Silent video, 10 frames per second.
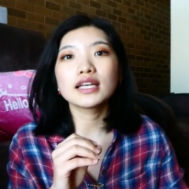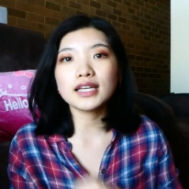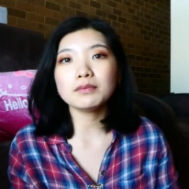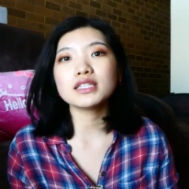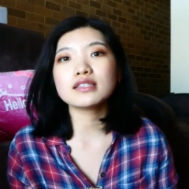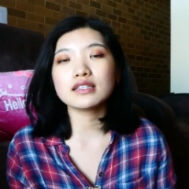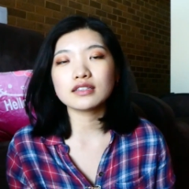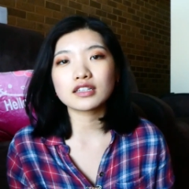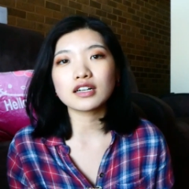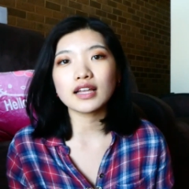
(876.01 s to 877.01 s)
keep this in
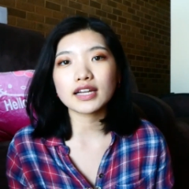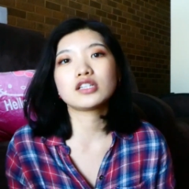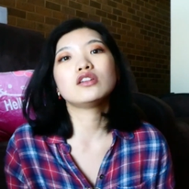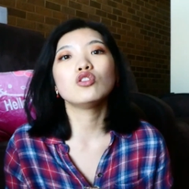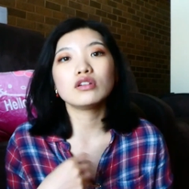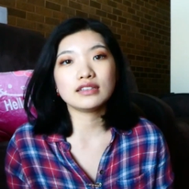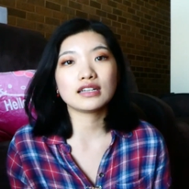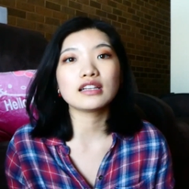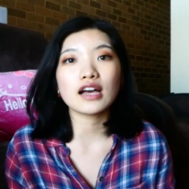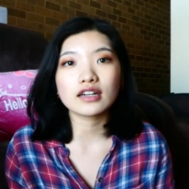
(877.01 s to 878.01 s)
their collection, not
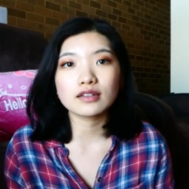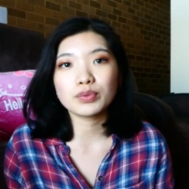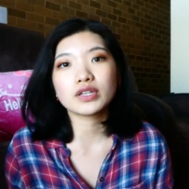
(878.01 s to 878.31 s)
declutter,